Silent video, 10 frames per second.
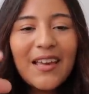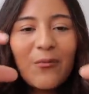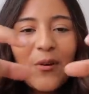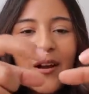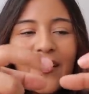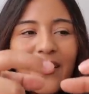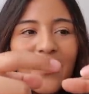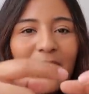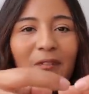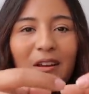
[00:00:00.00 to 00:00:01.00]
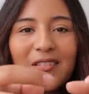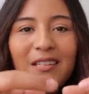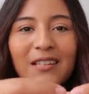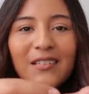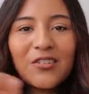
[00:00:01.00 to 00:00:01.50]
where the
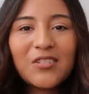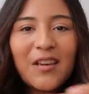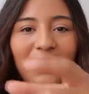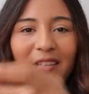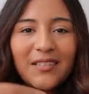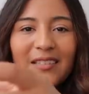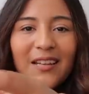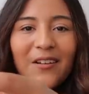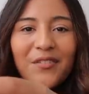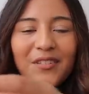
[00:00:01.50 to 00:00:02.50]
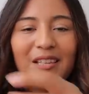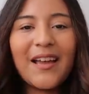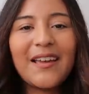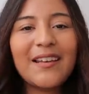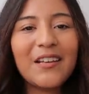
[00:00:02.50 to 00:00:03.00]
faucet is, I just have it like sitting on the
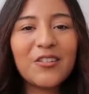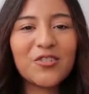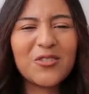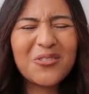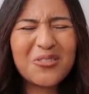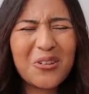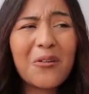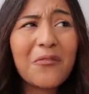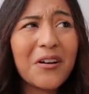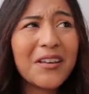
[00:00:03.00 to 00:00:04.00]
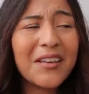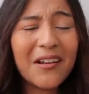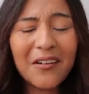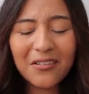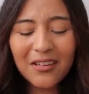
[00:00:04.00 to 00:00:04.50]
side, and it just looks so funky
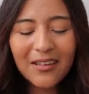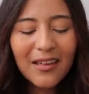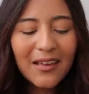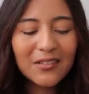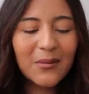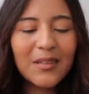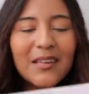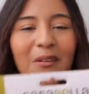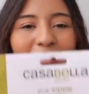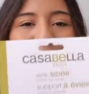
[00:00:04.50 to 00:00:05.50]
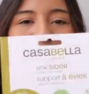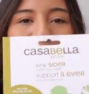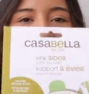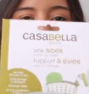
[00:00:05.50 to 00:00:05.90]
and ugly. So I think one of these is